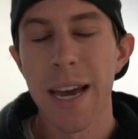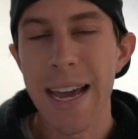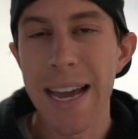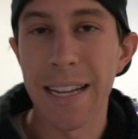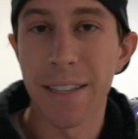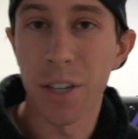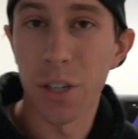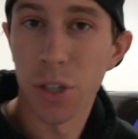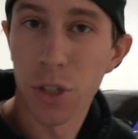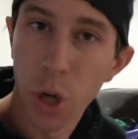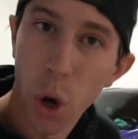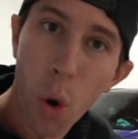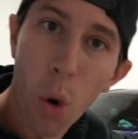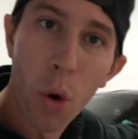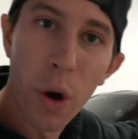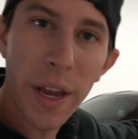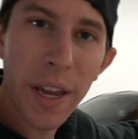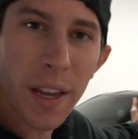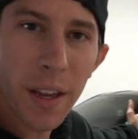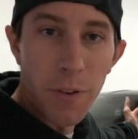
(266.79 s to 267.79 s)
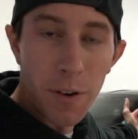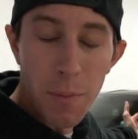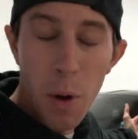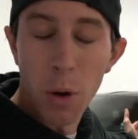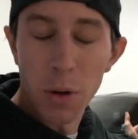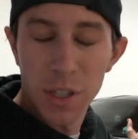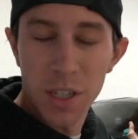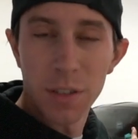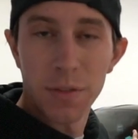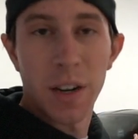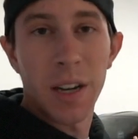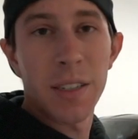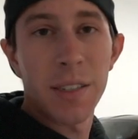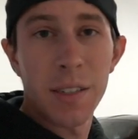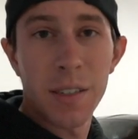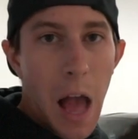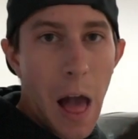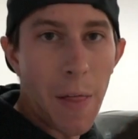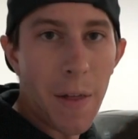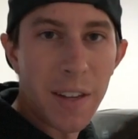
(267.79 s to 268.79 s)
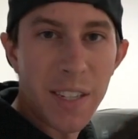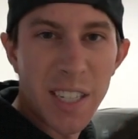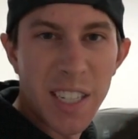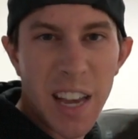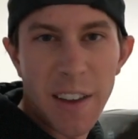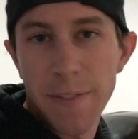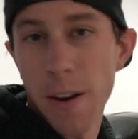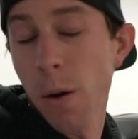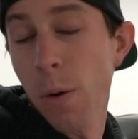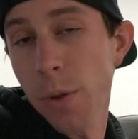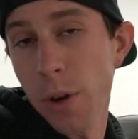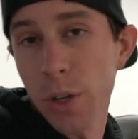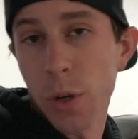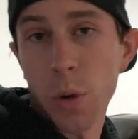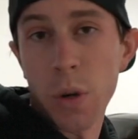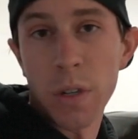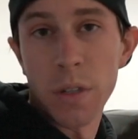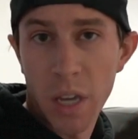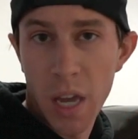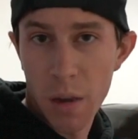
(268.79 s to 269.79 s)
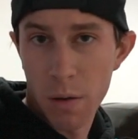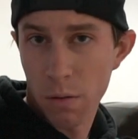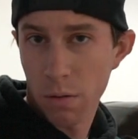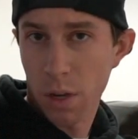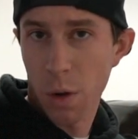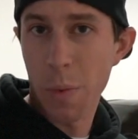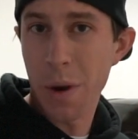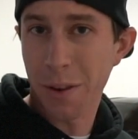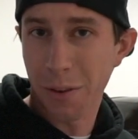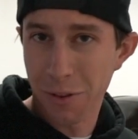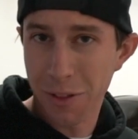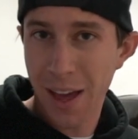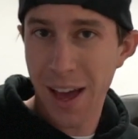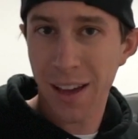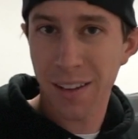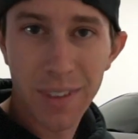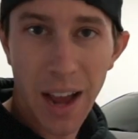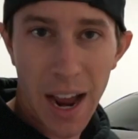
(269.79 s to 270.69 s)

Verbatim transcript: It's a toy for most of us, and let's just have fun with our toys. Can can we do that?